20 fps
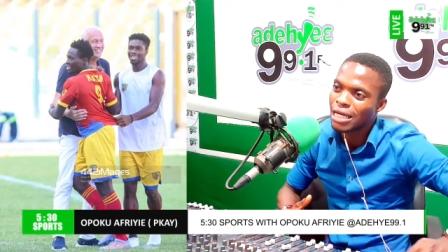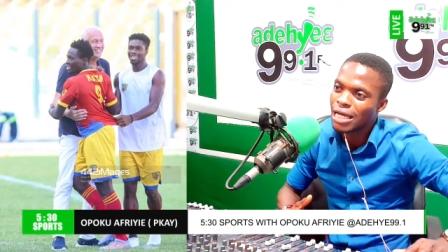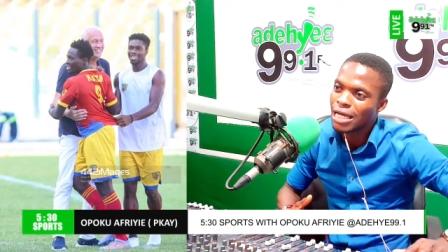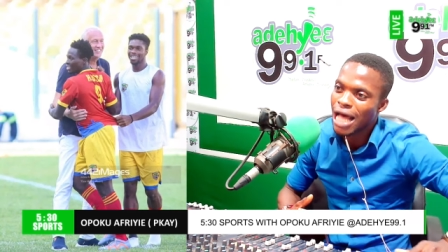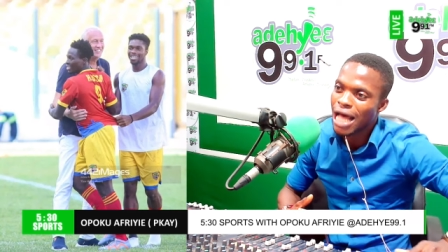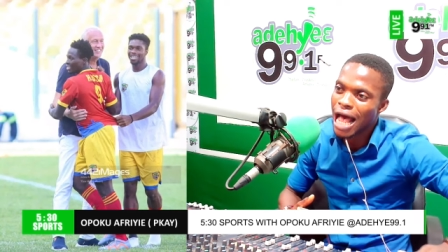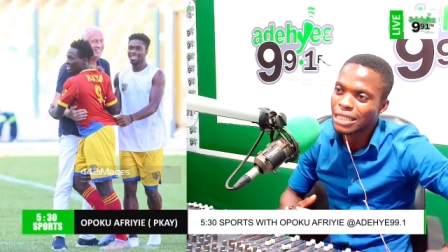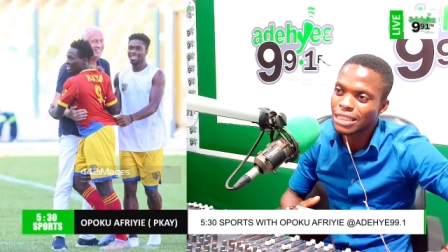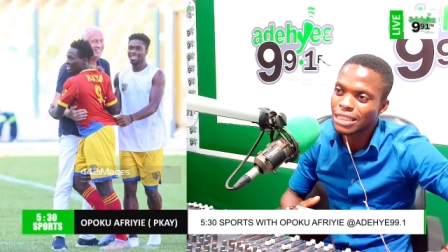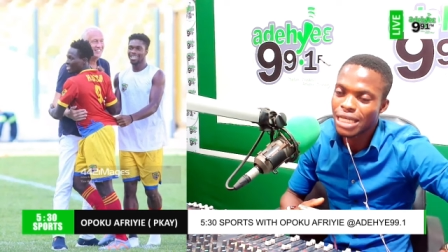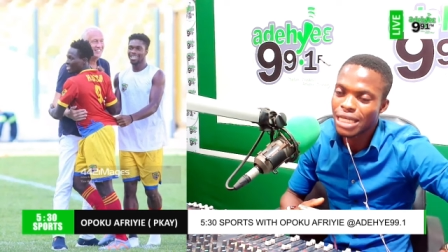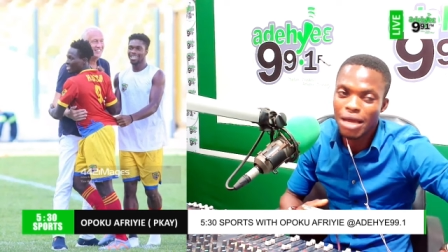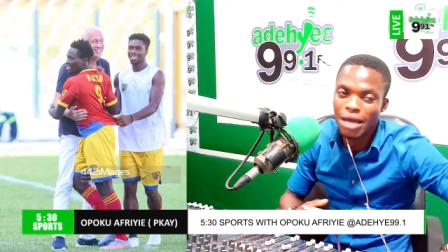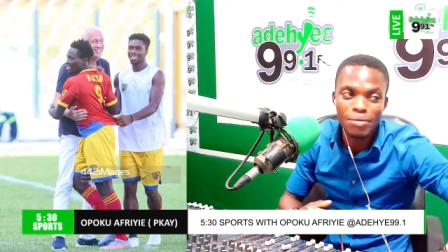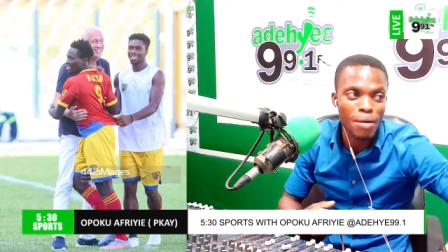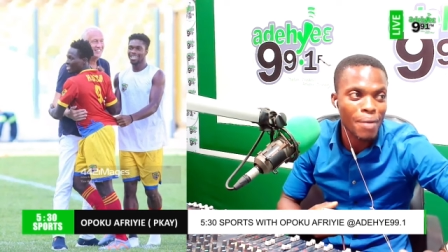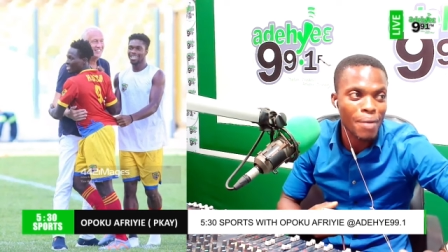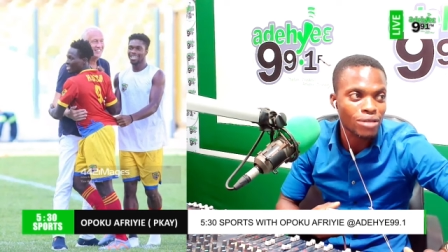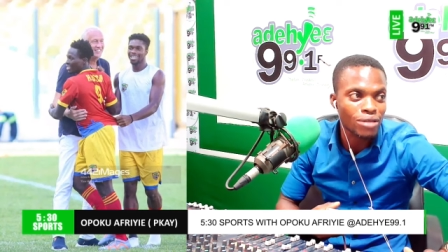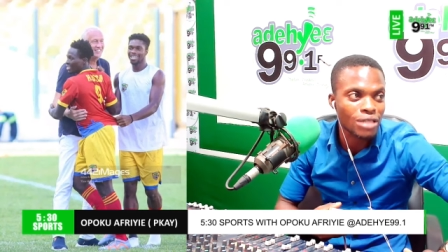has again
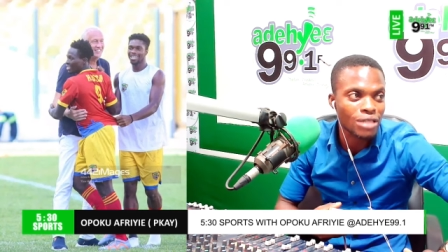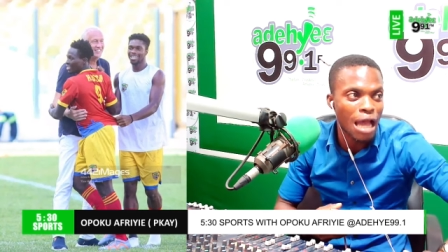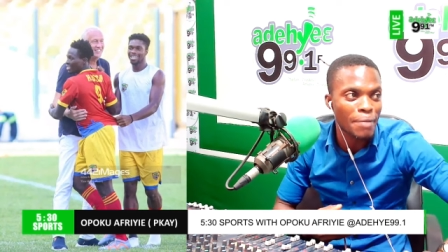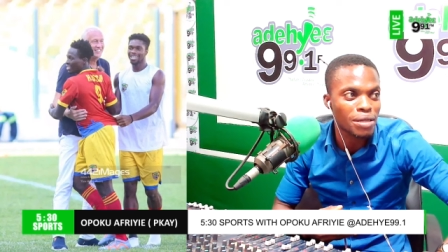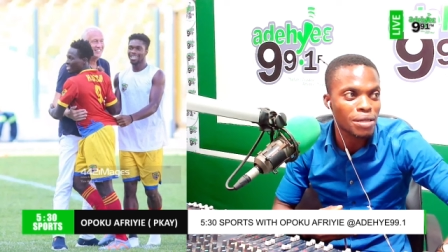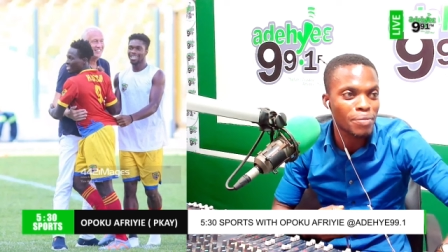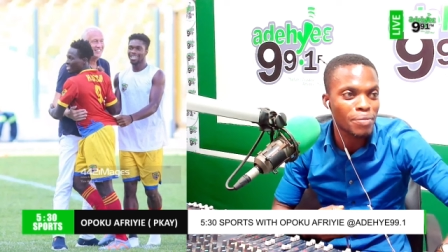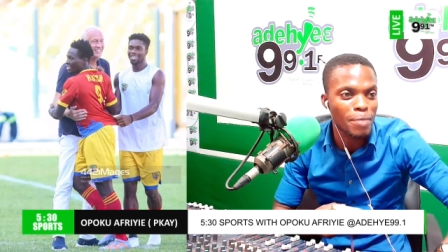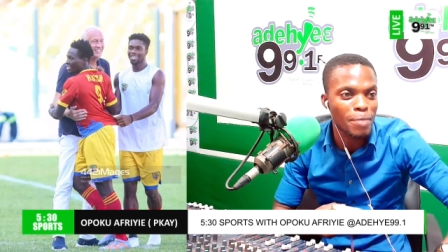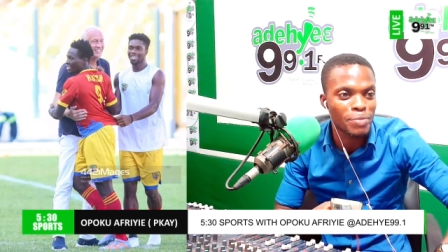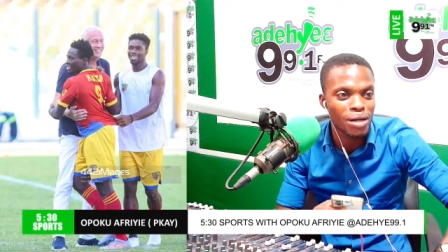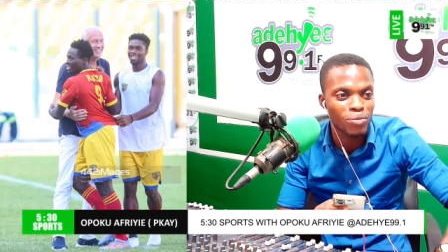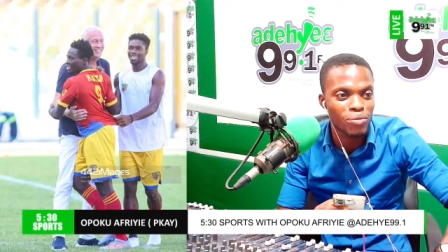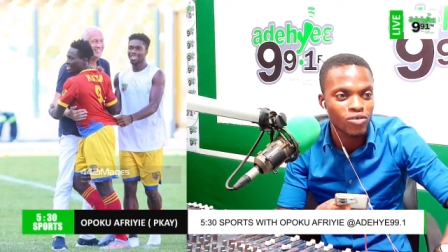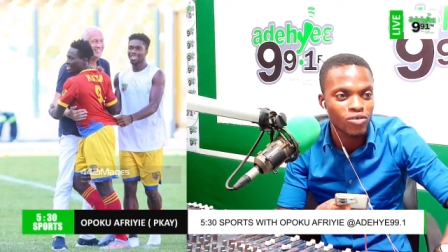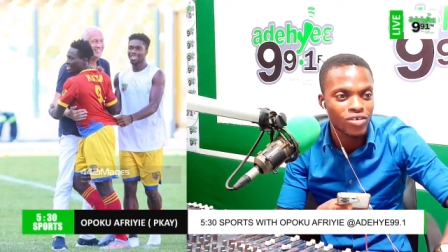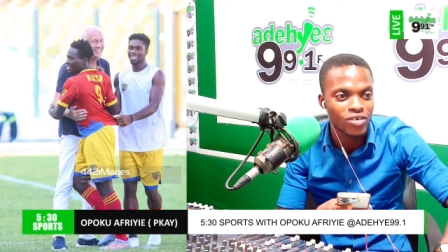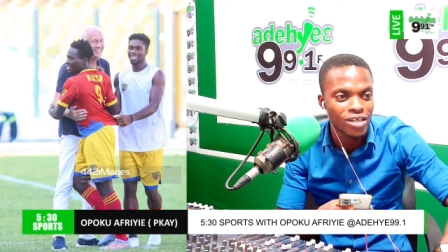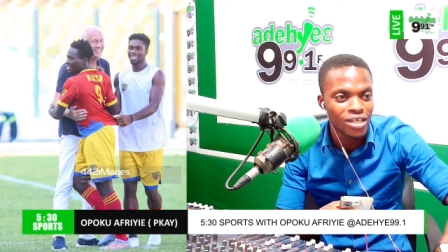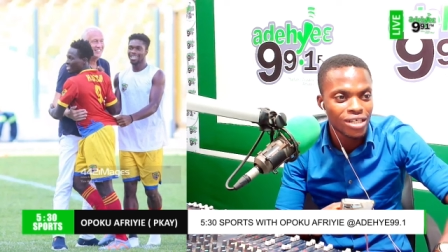we basic am the bebrem.
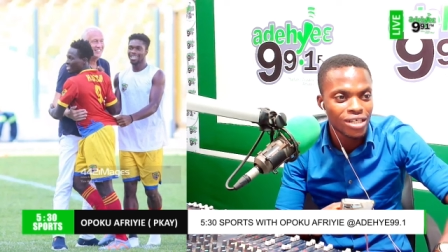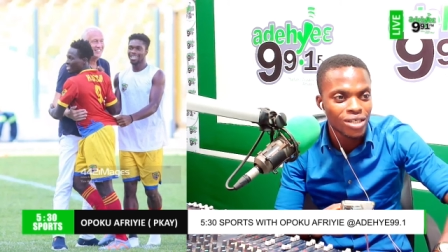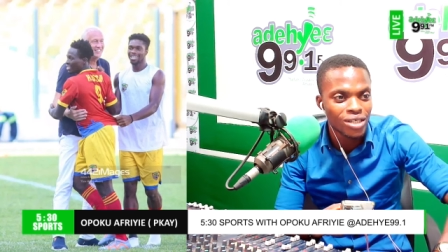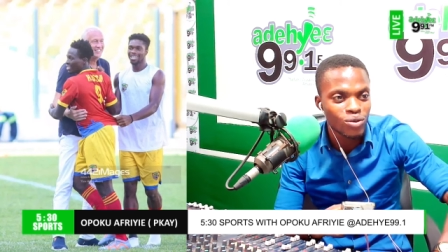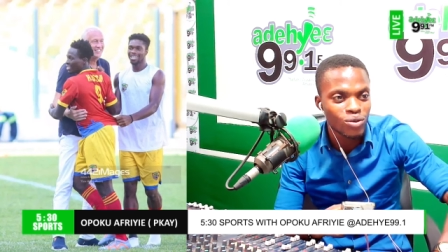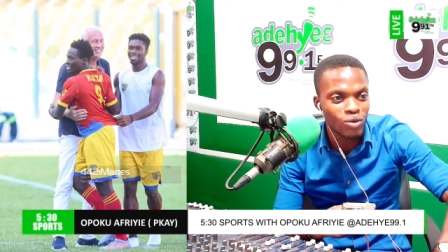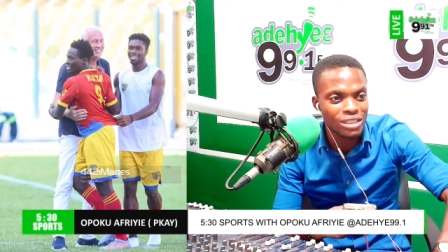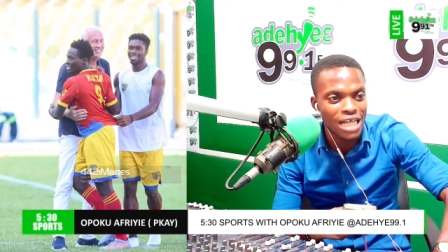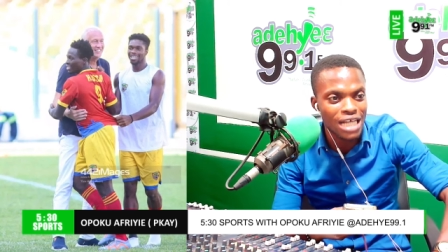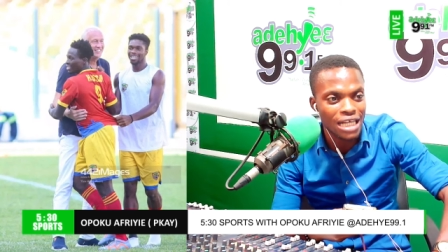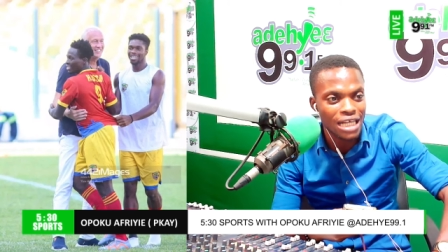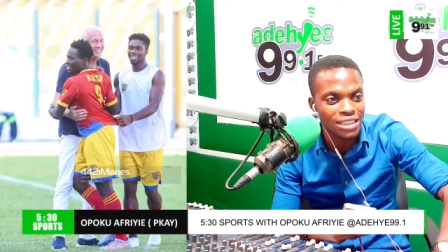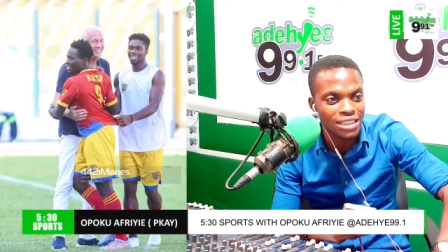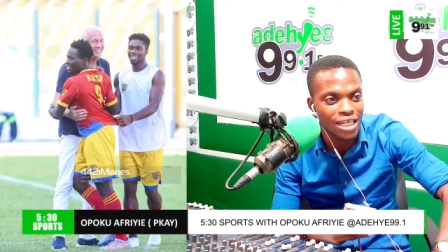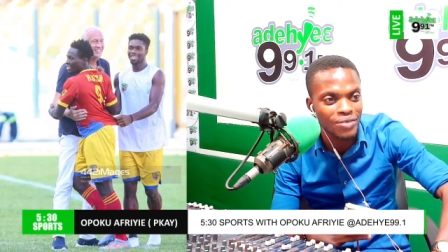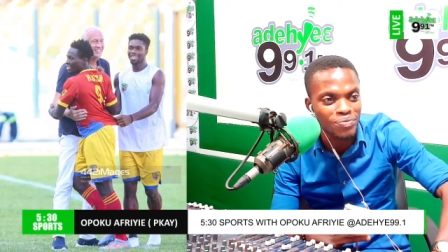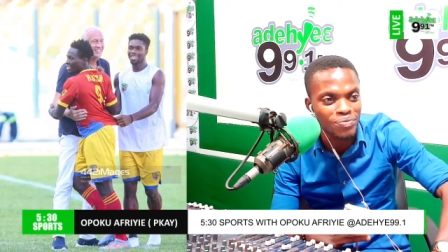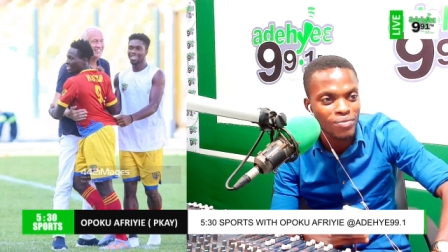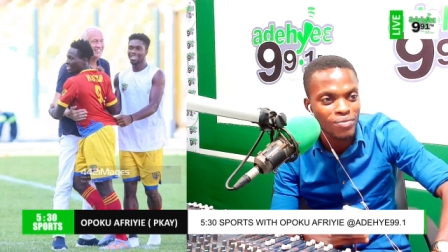What ya say?